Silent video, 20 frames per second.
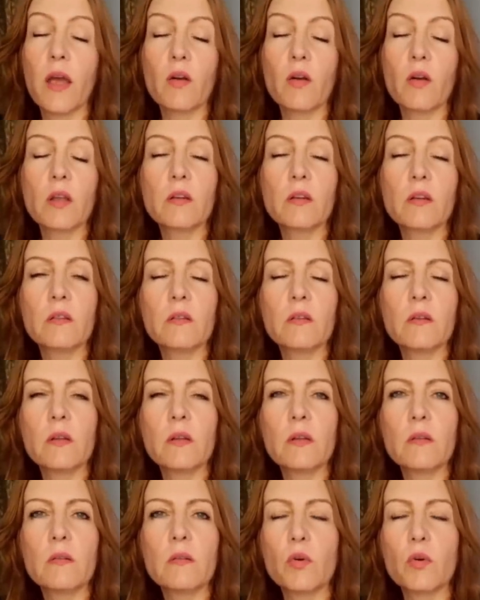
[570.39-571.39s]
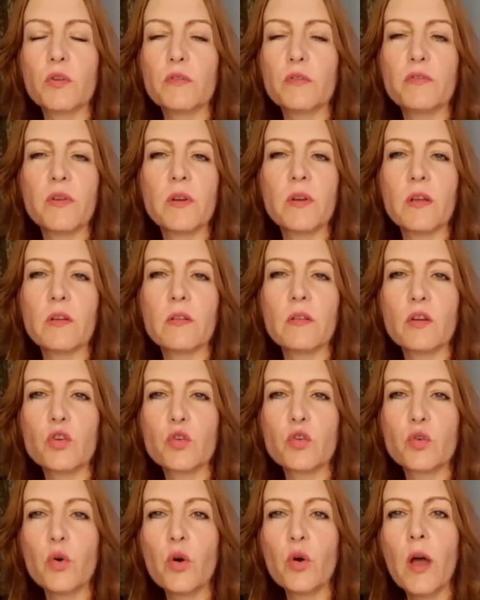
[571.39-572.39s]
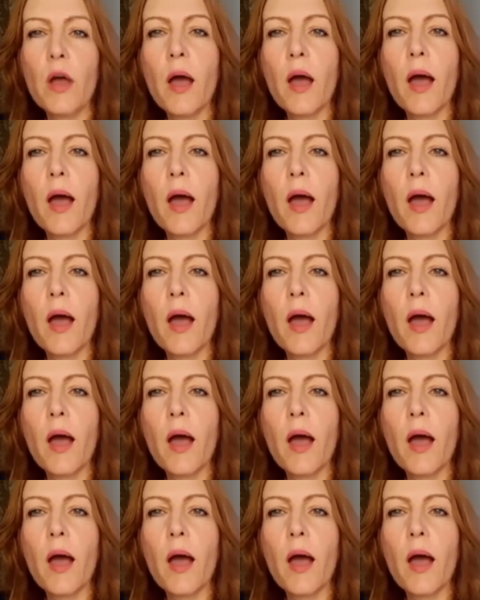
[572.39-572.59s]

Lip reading: characters in it. It was a fantastic show.